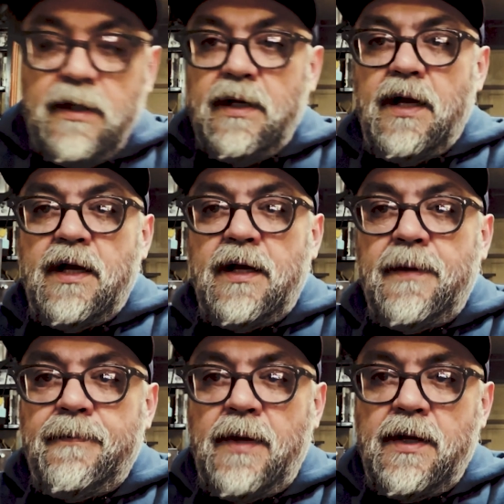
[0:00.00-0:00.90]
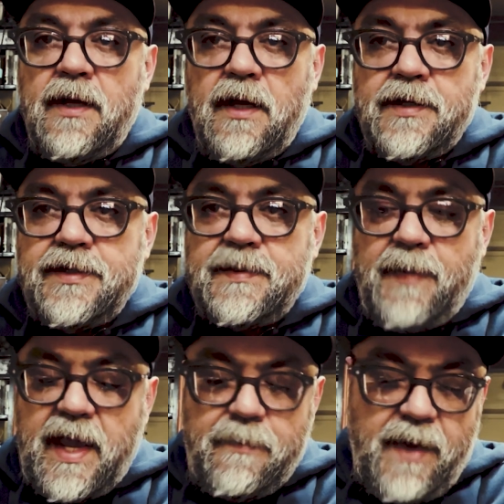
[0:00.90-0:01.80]
I'll use a
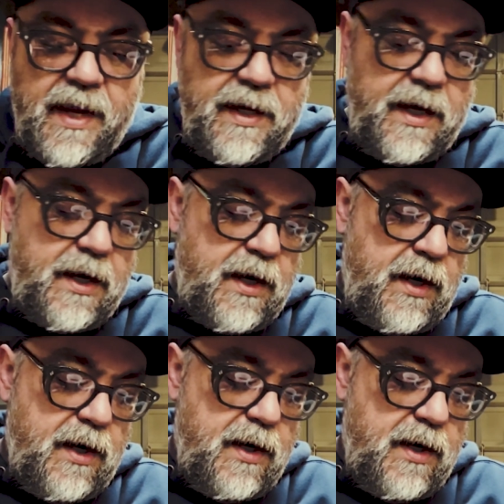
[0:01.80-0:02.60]
paint pen here.